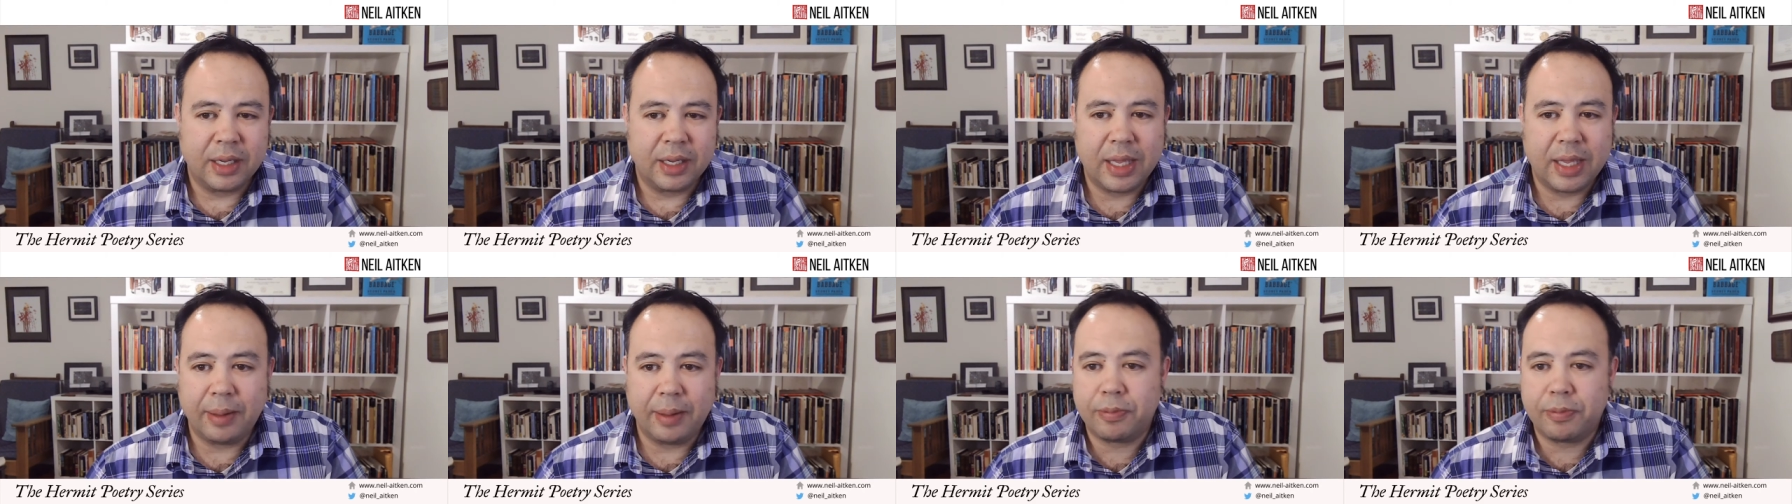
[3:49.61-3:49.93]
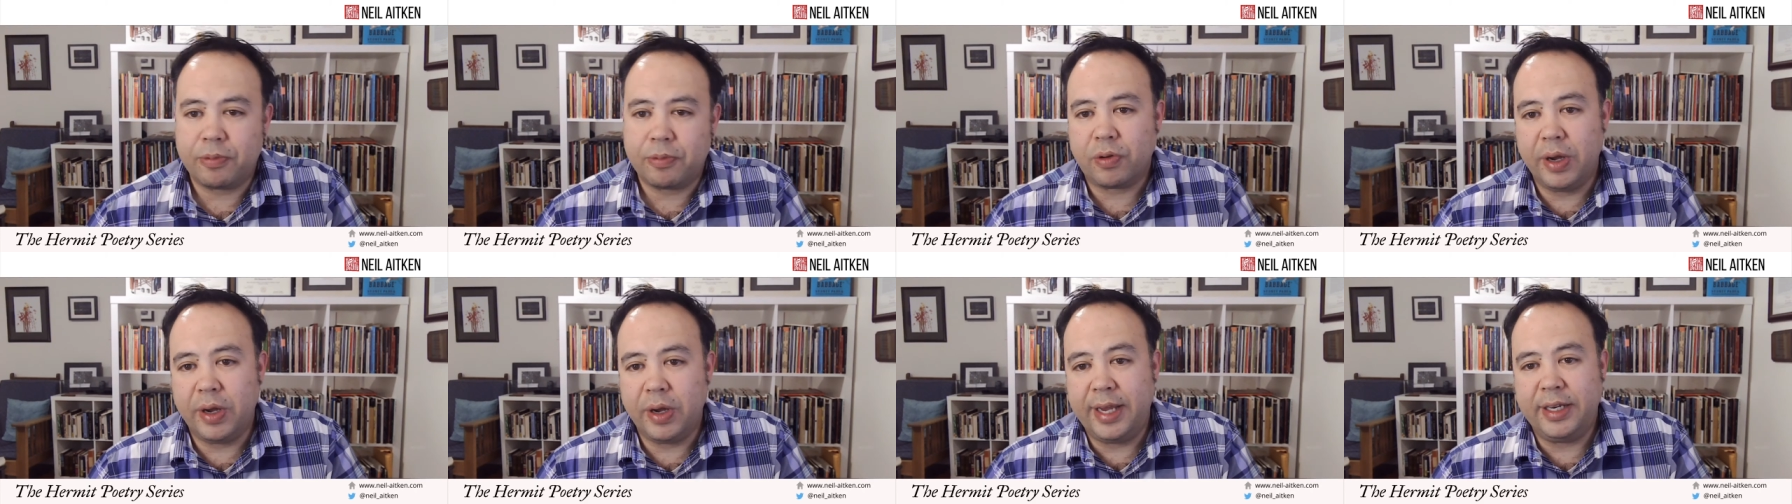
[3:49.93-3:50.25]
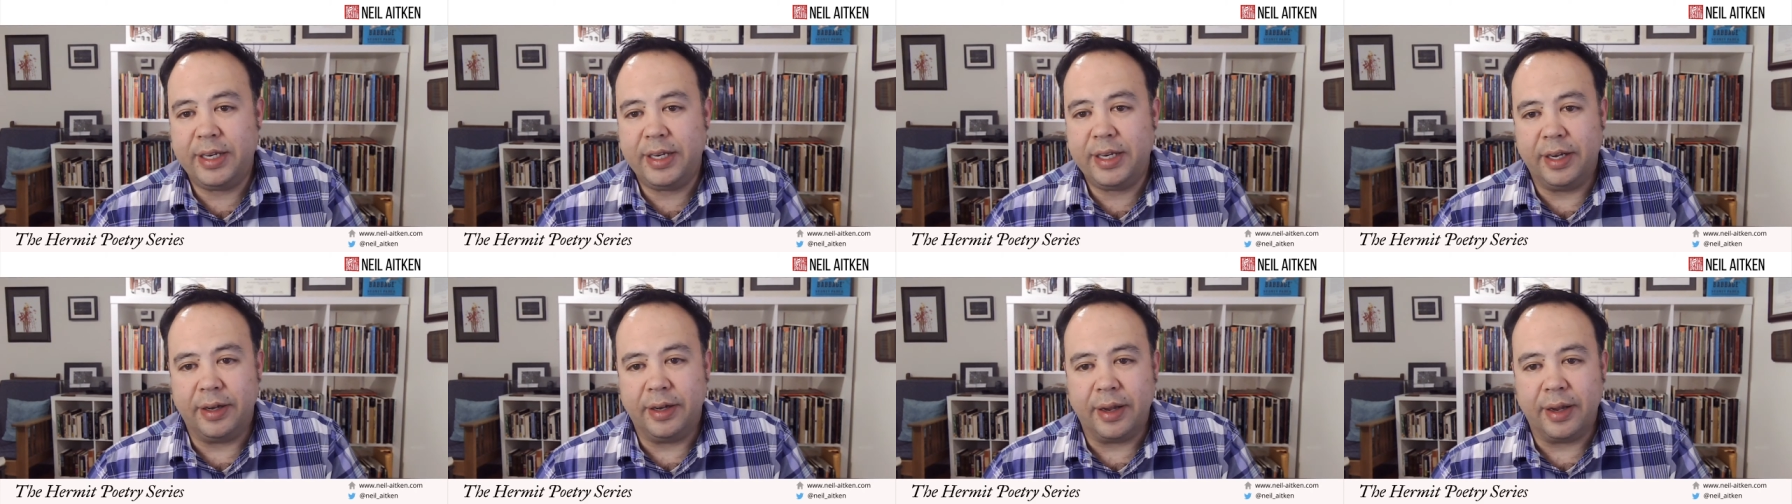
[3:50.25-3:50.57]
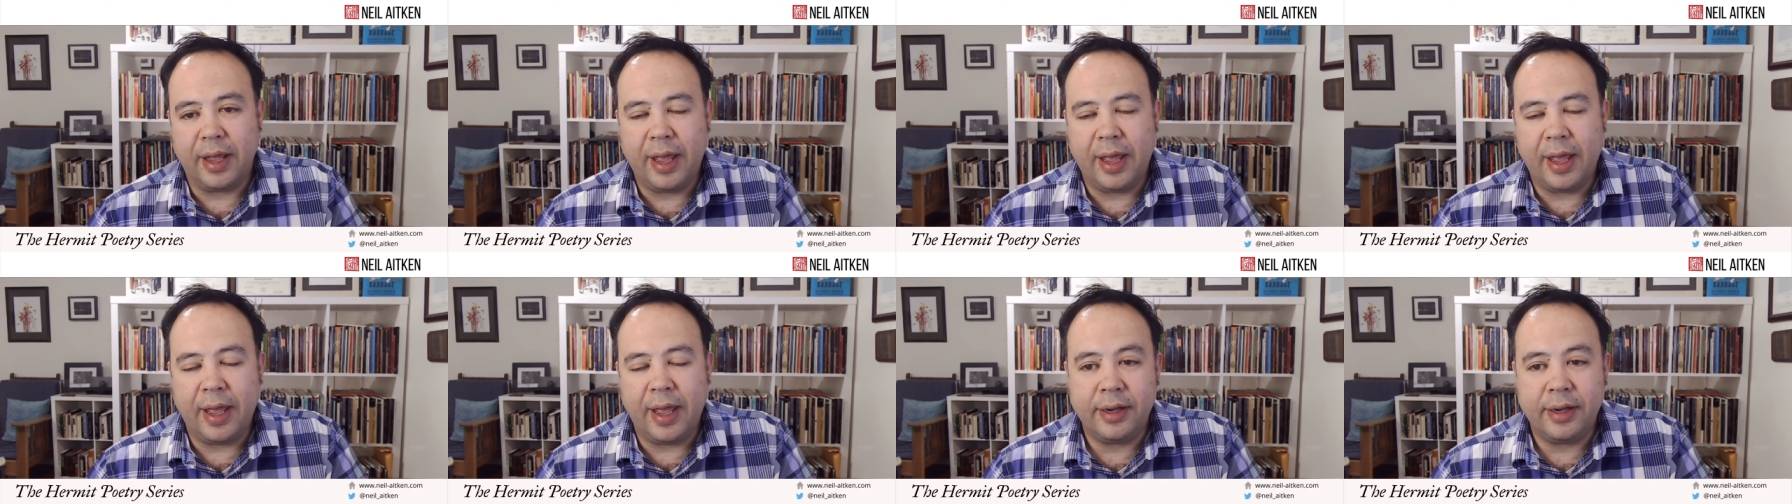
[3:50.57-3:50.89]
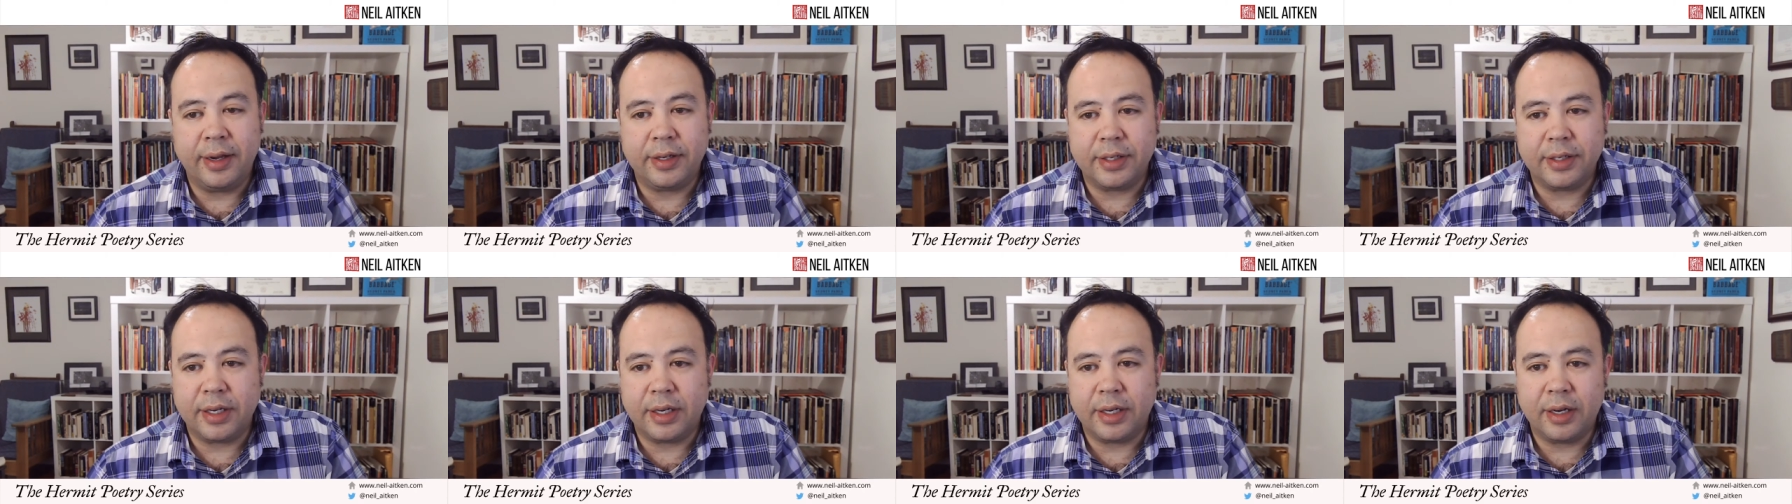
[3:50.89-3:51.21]
keep creating,
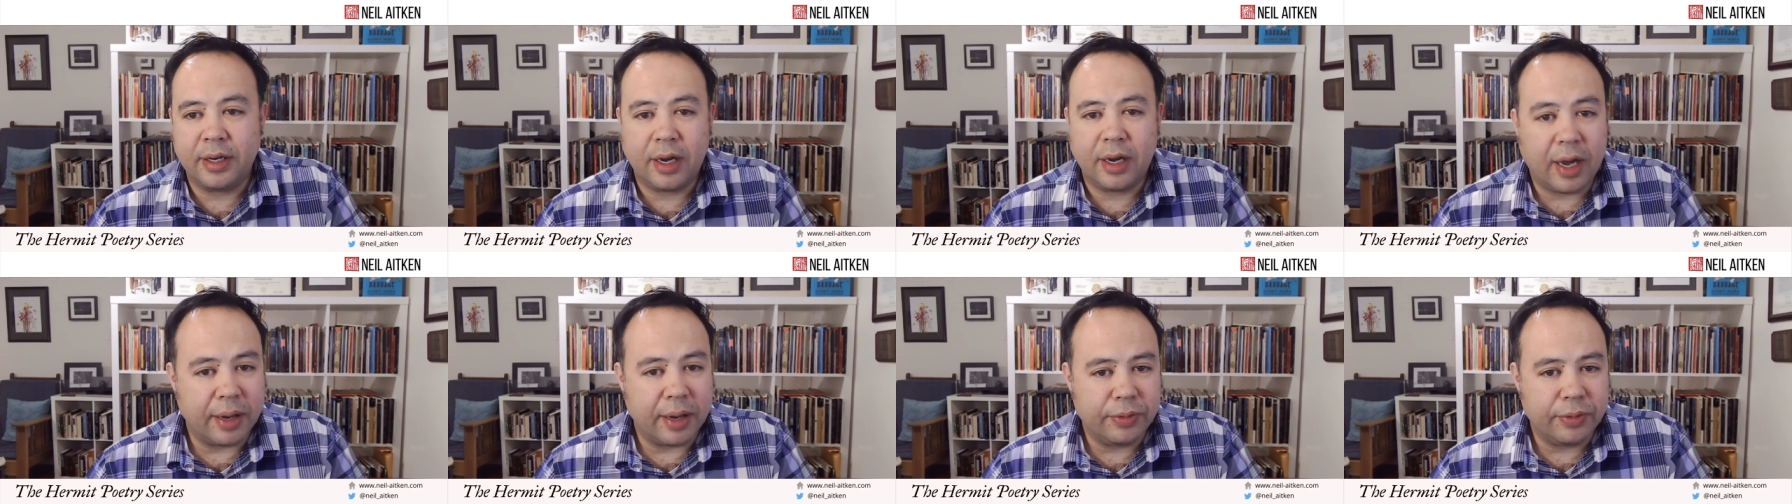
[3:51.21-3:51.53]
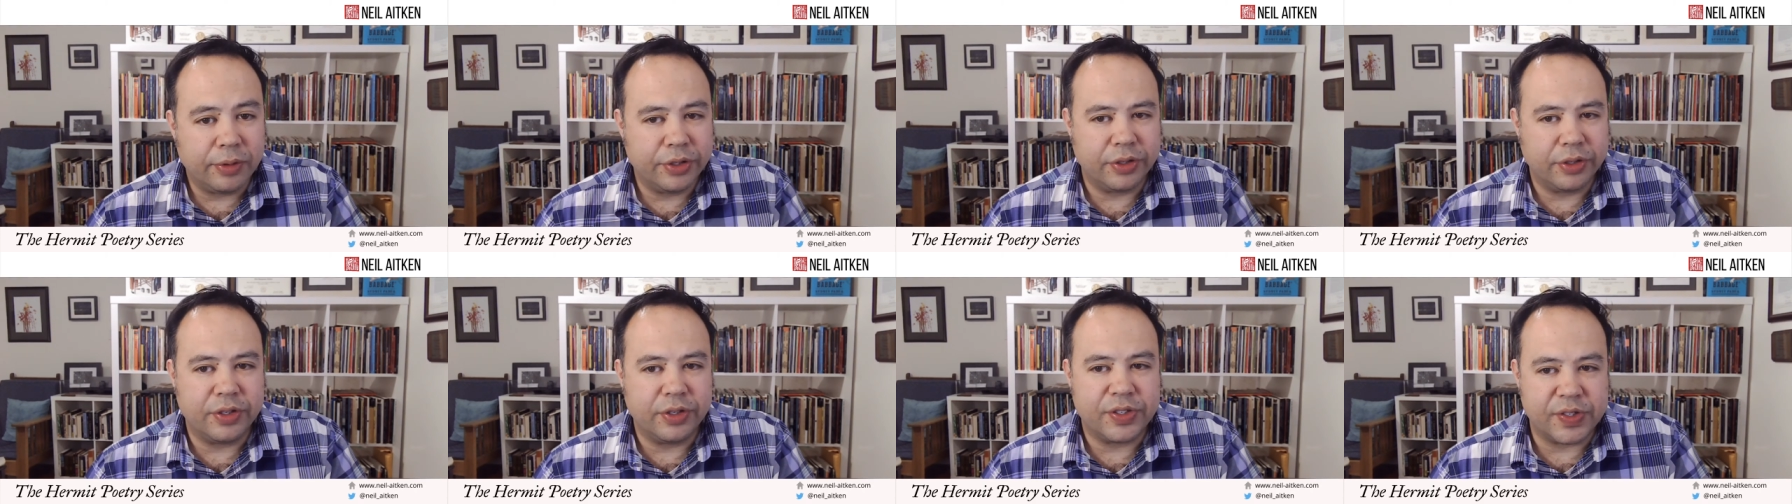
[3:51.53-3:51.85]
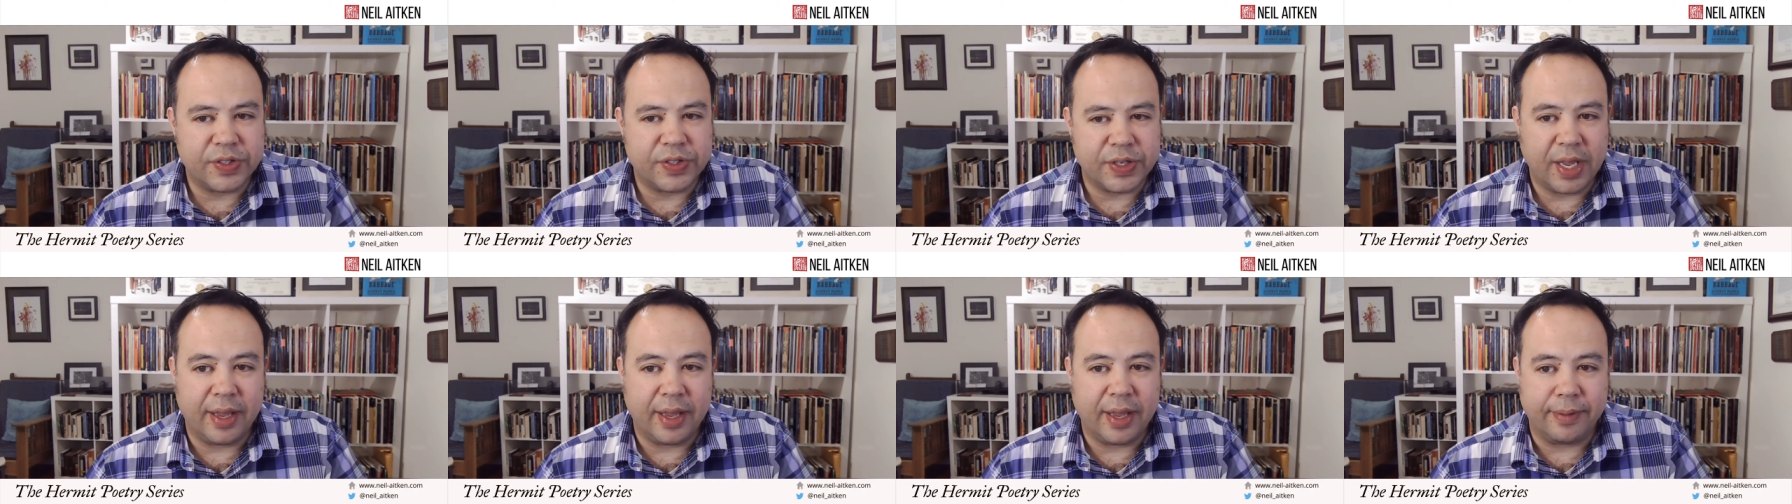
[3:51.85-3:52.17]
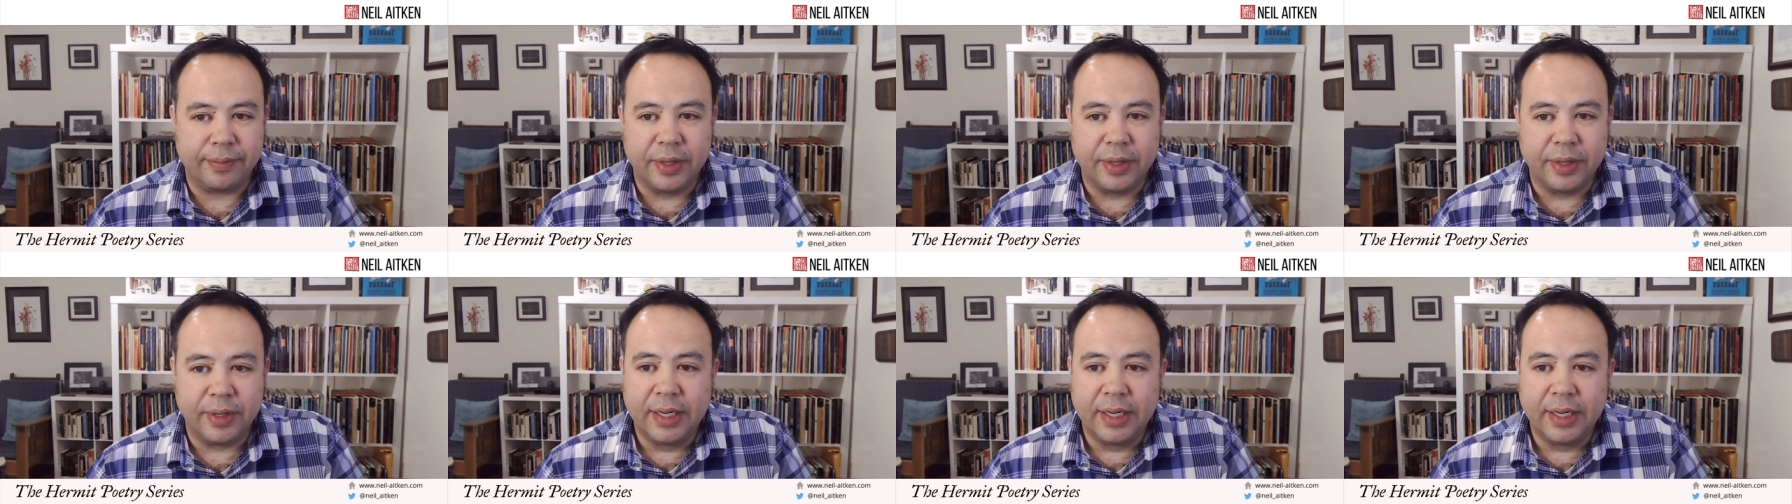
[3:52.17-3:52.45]
and uh, I will do the same.